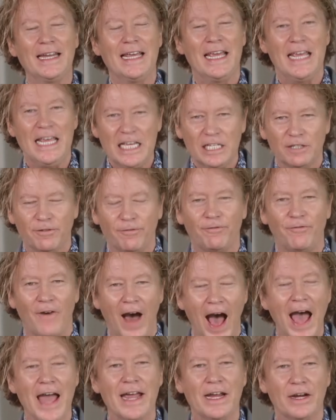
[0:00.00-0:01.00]
He's
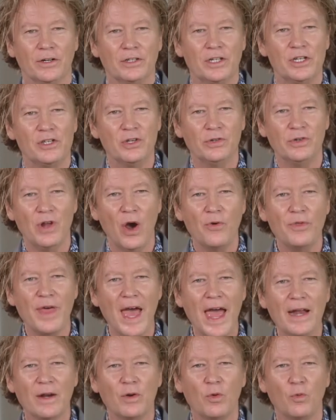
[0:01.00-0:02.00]
fire. Did you know
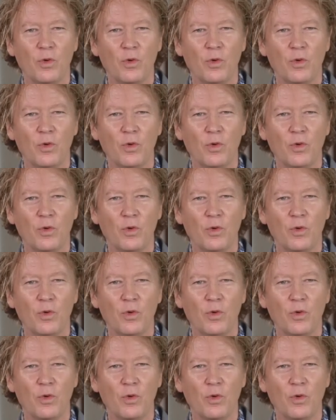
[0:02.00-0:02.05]
that?